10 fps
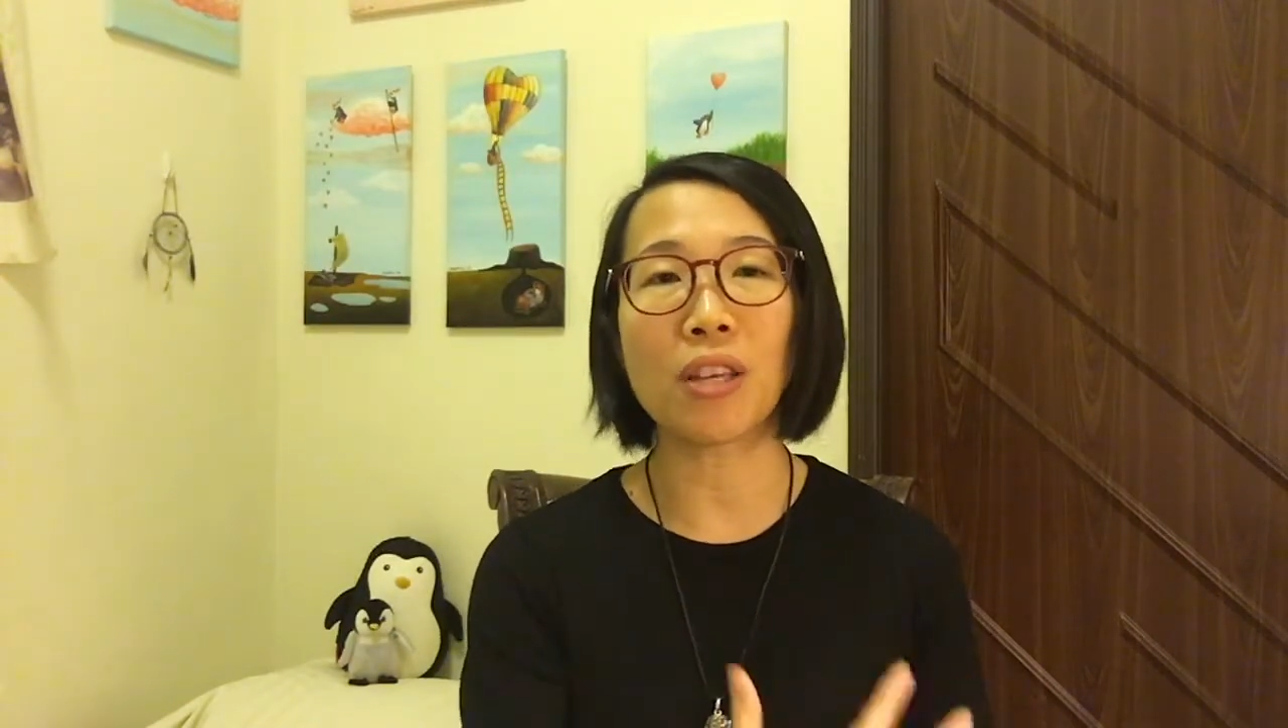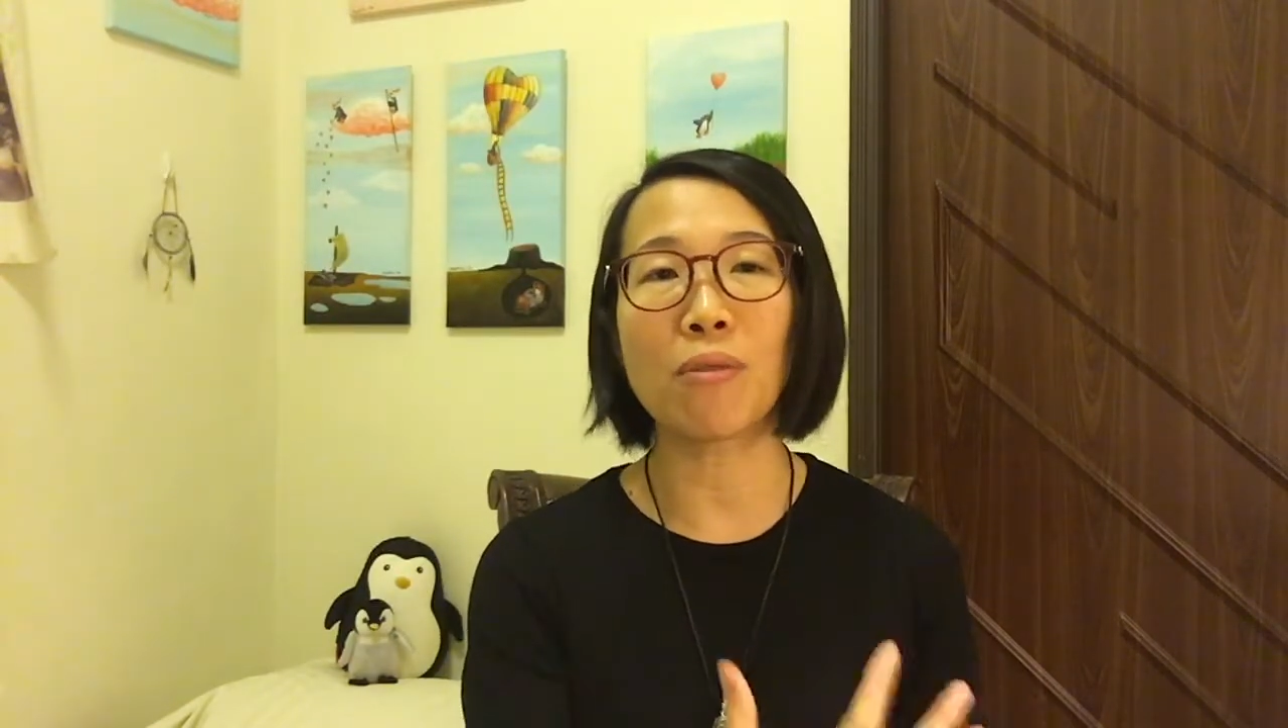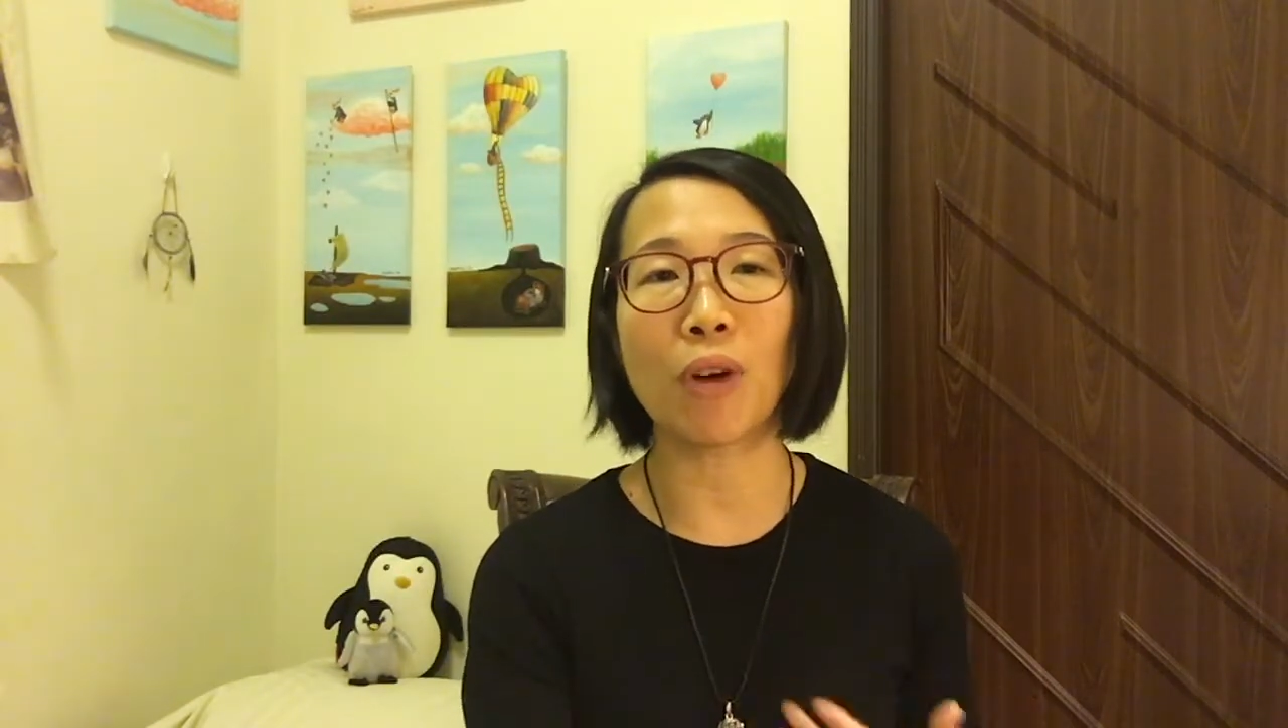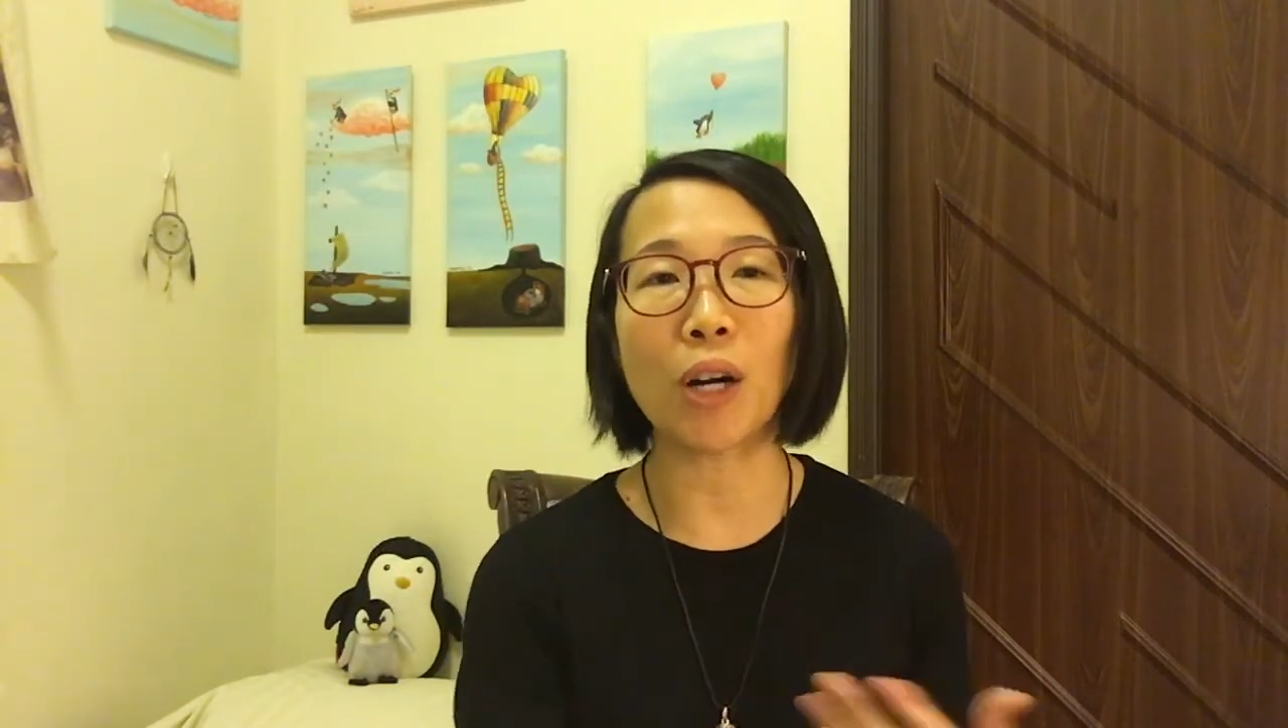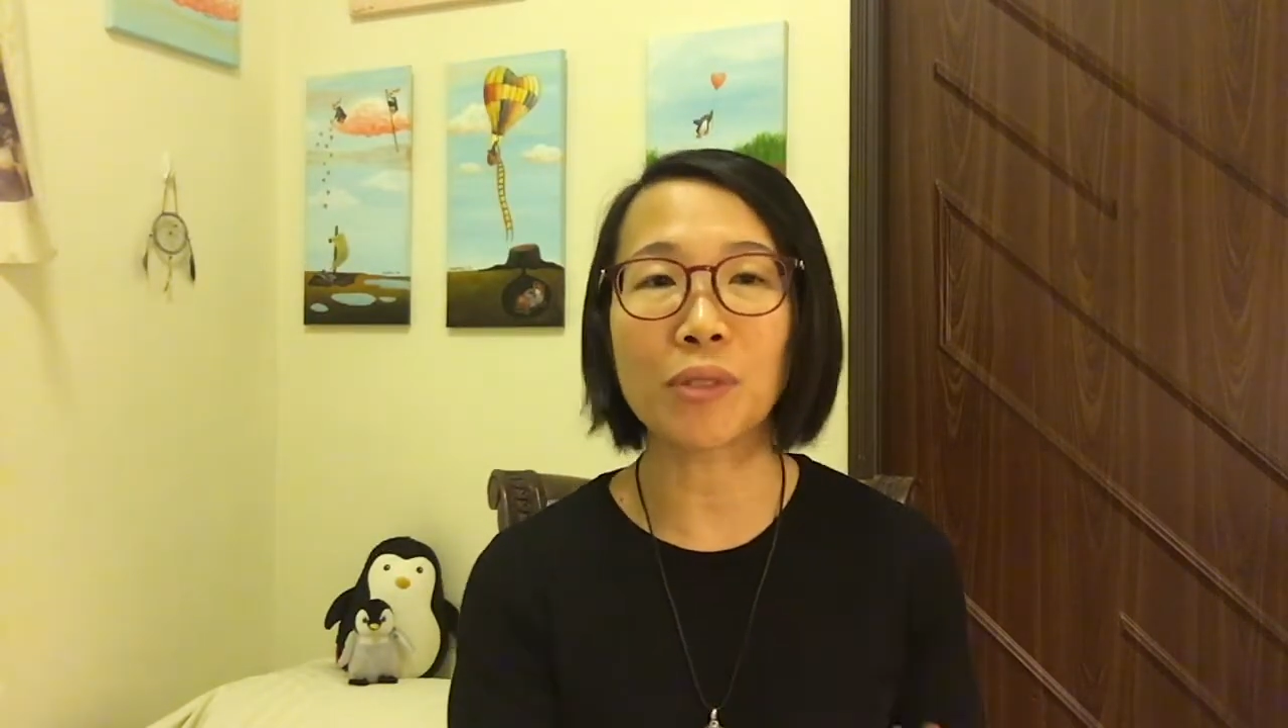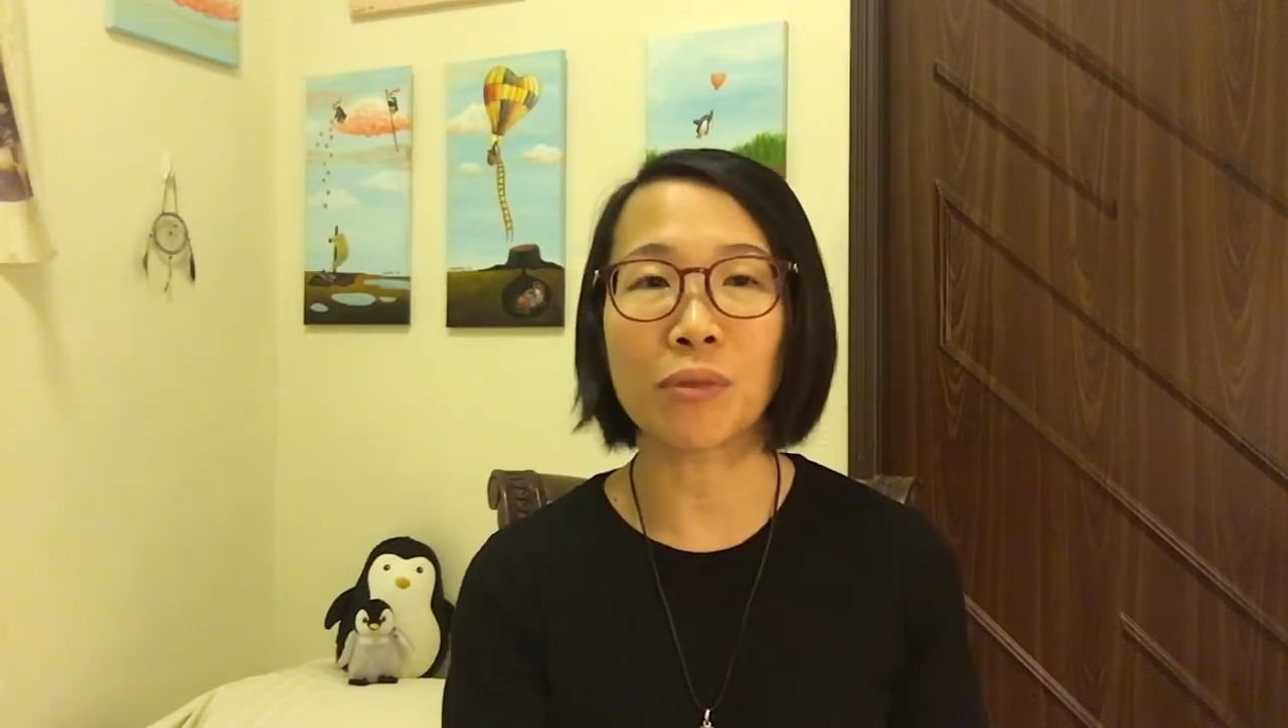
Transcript: evolved